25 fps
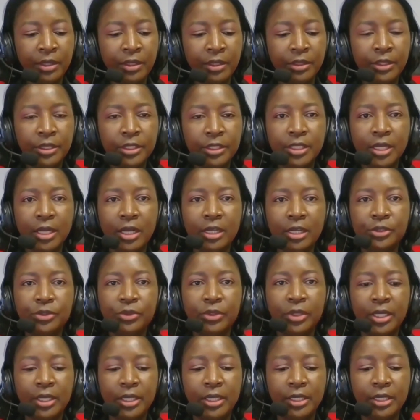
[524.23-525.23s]
This
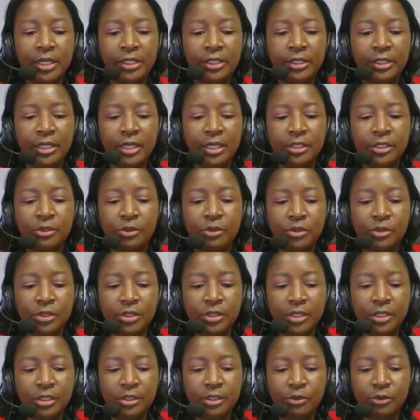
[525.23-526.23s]
cultural heritage
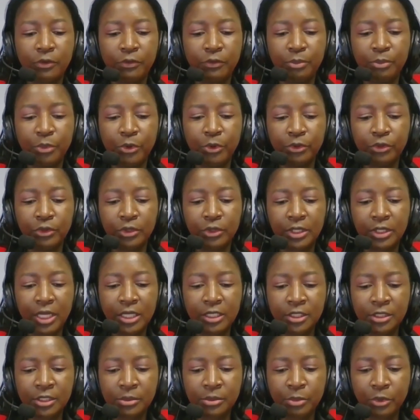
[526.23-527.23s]
consists of both
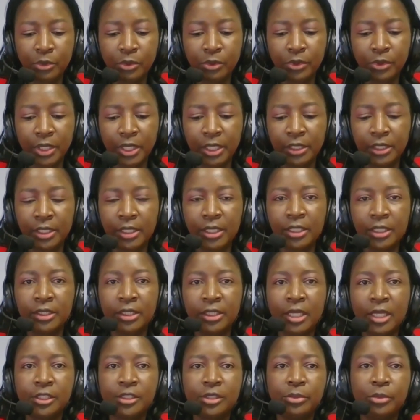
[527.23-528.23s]
tangible and
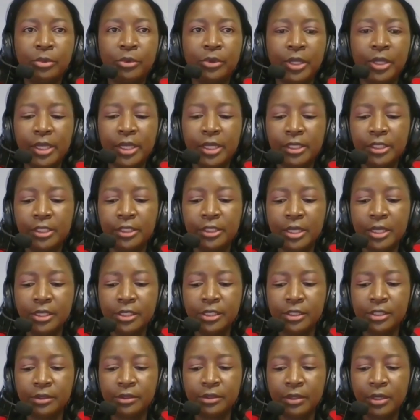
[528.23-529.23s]
intangible
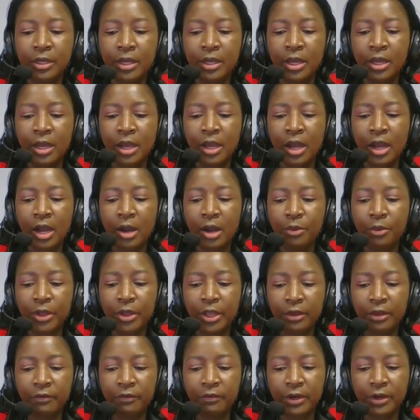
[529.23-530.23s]
heritage.
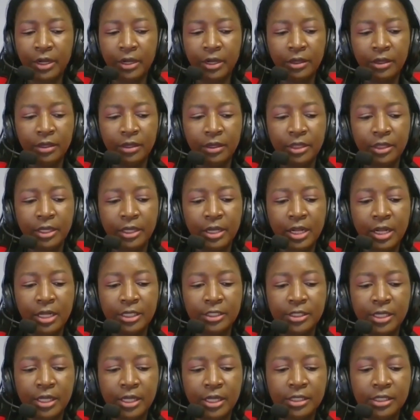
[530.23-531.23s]
However, there are
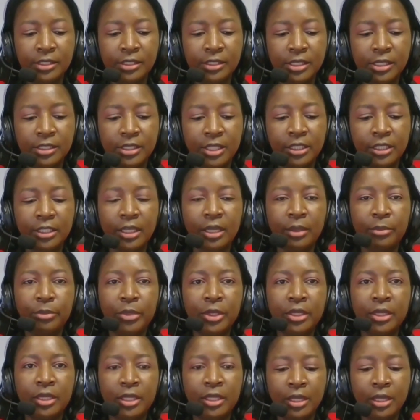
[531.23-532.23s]
challenges that are
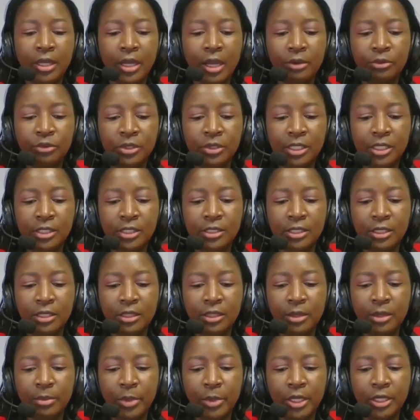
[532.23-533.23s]
being encountered
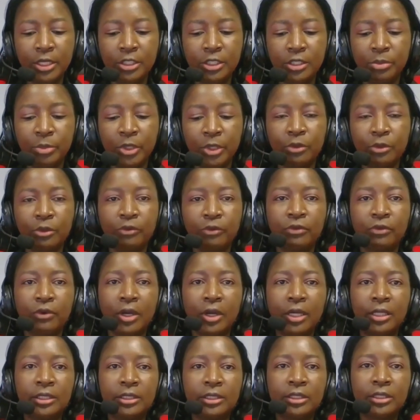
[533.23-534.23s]
in the management of
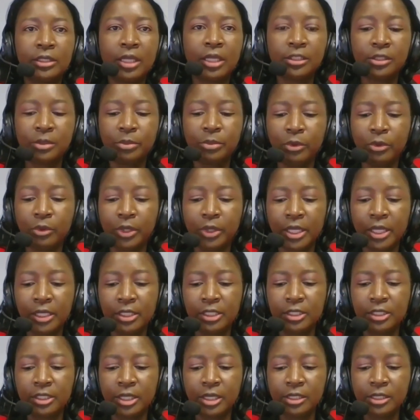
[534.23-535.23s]
tangible
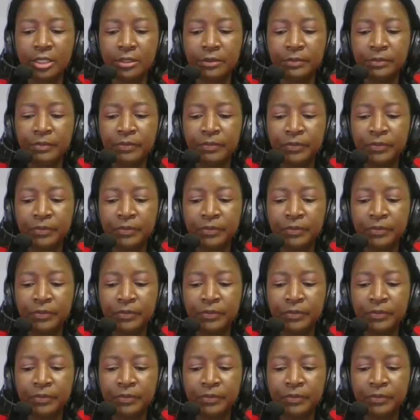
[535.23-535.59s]
heritage.